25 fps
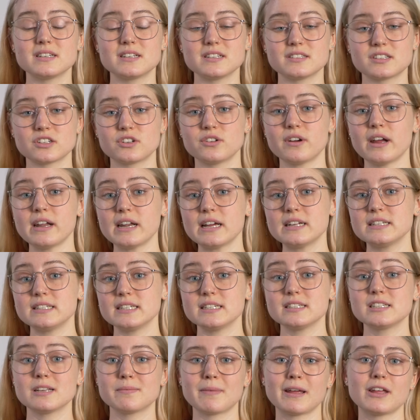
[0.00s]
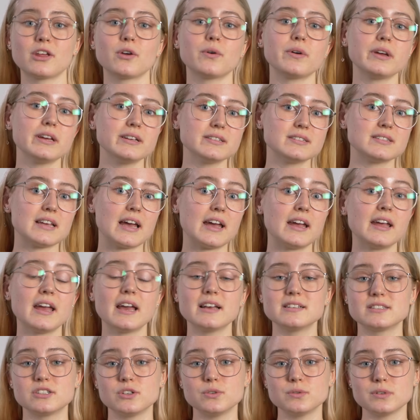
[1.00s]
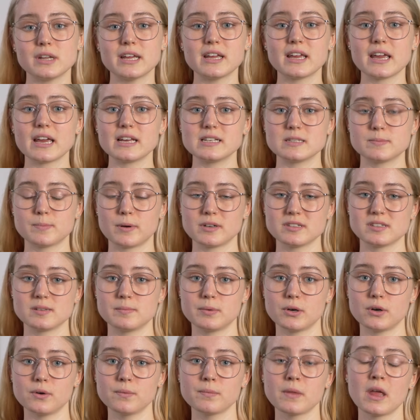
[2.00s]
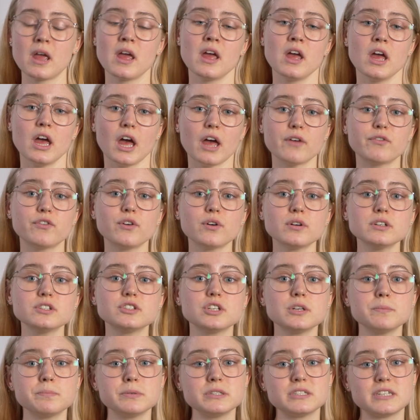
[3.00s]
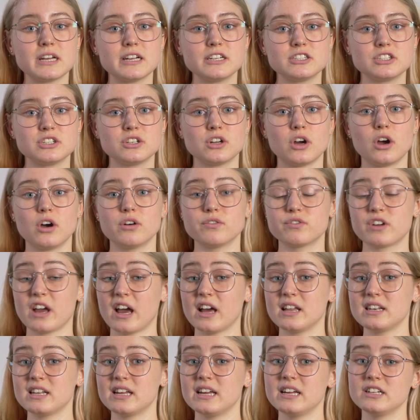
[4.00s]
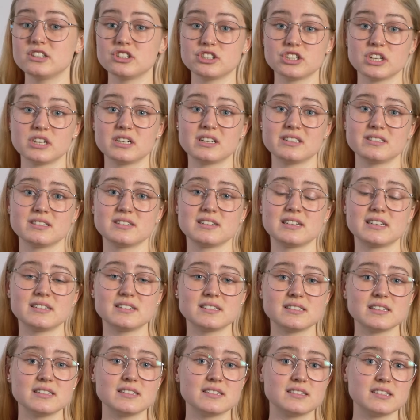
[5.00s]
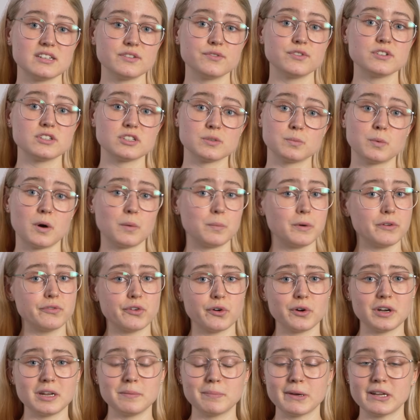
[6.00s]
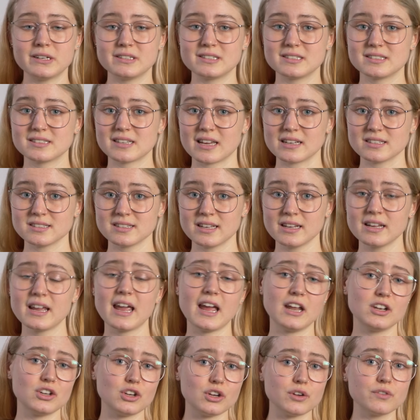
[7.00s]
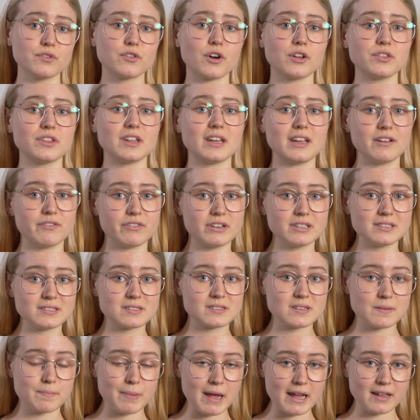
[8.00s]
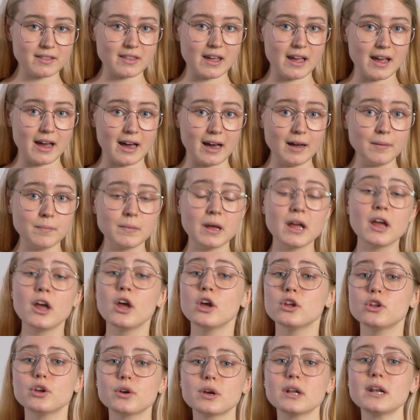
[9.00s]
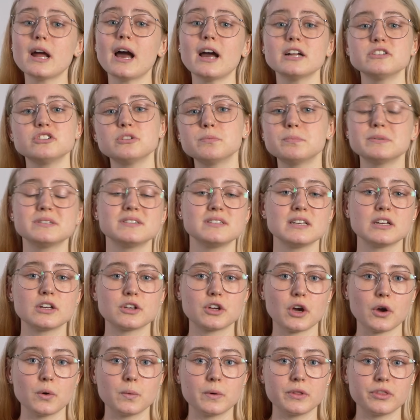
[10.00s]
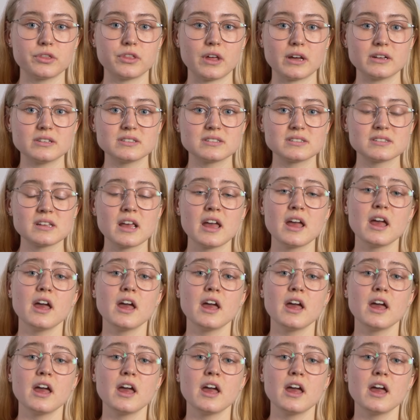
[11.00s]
that it's a great idea to make your essay as unique as possible. If your interpretation of colour in Schindler's List is different to what we've already been discussing and you've got the evidence to back that up, you can 100% go with this.